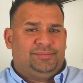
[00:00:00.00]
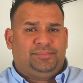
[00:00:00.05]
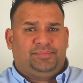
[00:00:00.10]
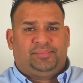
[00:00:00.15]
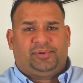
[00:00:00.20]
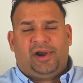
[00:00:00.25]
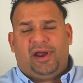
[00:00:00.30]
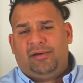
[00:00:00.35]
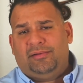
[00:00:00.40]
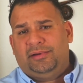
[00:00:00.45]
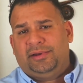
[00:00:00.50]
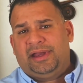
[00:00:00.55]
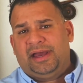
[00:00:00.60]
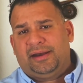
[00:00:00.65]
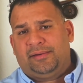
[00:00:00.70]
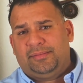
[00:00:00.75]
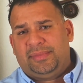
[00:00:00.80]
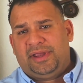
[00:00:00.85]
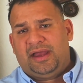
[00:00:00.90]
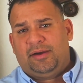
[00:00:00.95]
probably
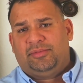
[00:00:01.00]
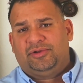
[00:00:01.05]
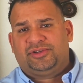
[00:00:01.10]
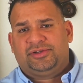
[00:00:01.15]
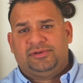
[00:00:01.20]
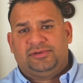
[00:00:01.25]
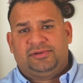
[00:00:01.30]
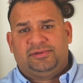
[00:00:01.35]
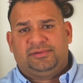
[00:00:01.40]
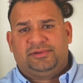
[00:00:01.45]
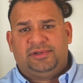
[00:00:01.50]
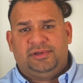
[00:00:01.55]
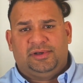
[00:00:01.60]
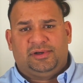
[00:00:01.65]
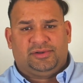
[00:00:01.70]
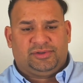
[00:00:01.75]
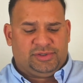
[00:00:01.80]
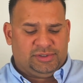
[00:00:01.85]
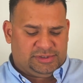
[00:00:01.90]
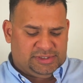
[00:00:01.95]
gonna be able to
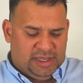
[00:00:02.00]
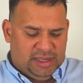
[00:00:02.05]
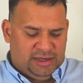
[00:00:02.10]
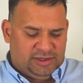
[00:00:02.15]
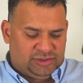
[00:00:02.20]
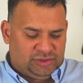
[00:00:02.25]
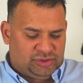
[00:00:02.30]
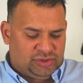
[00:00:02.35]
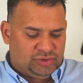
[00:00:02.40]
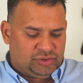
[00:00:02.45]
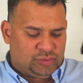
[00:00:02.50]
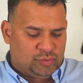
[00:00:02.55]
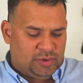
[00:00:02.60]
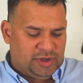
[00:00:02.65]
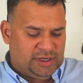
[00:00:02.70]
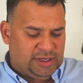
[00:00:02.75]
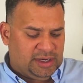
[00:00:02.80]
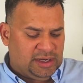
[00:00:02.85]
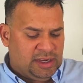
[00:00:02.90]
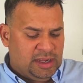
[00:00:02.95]
to sell it in
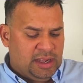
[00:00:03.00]
20